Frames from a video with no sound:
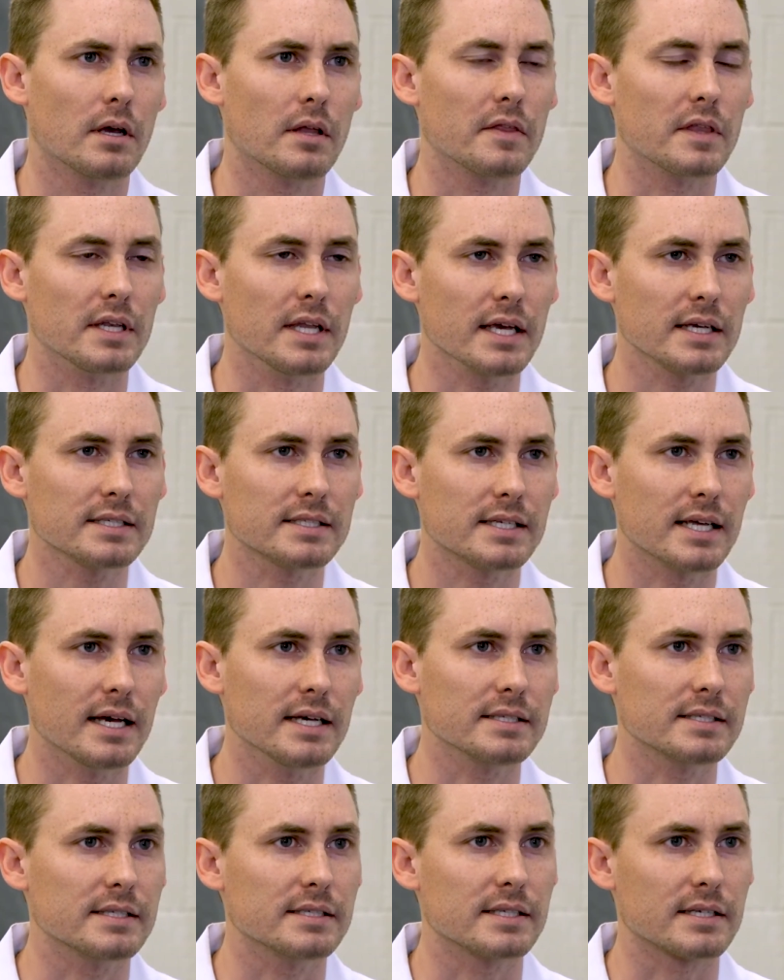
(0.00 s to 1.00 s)
The next
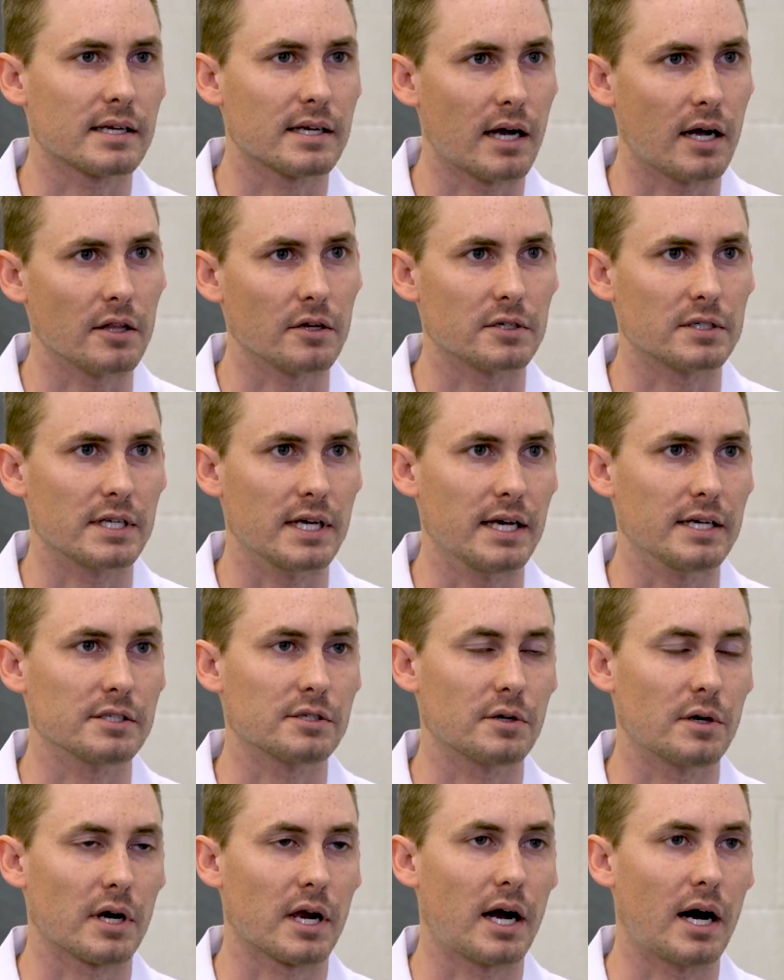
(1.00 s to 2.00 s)
test is a color
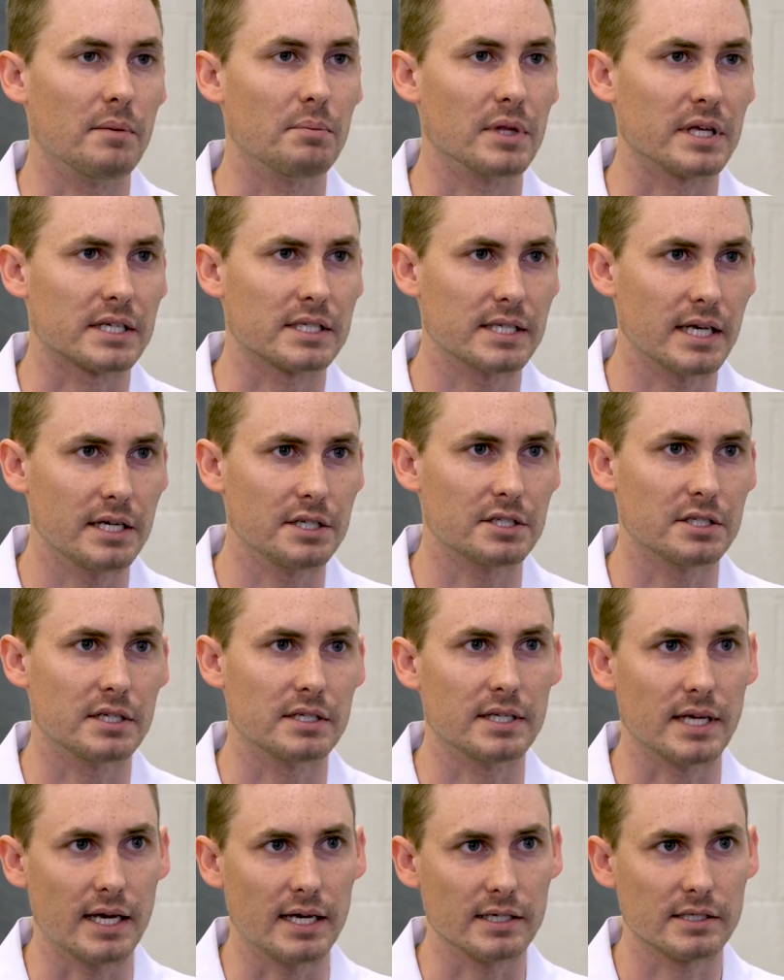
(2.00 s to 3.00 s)
test or a complexation
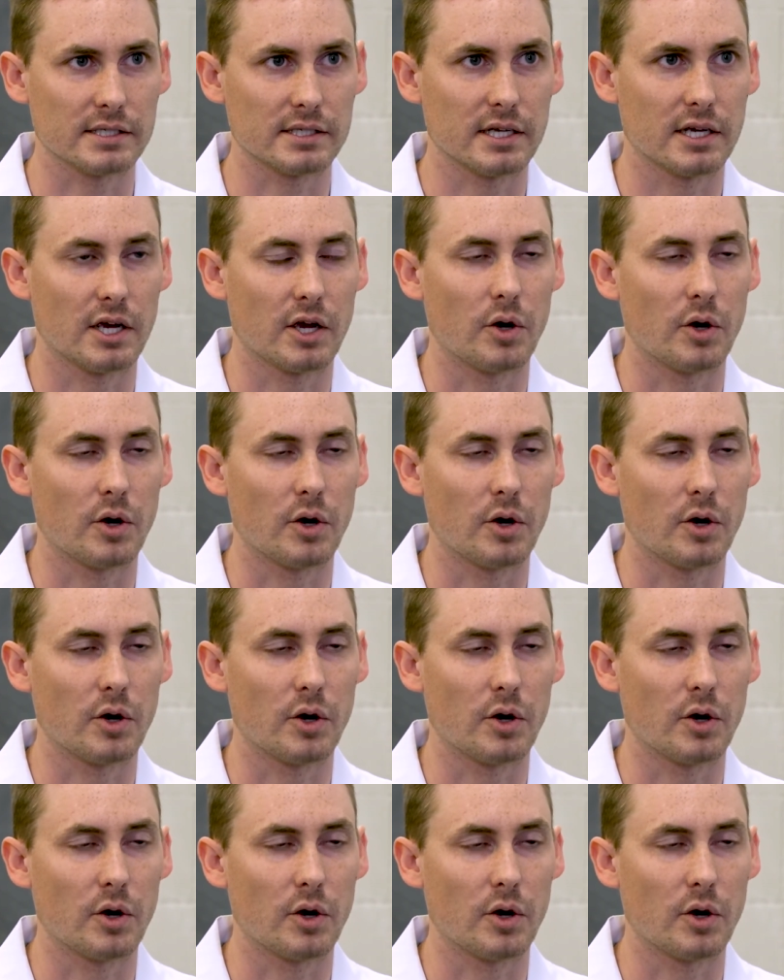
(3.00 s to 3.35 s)
test,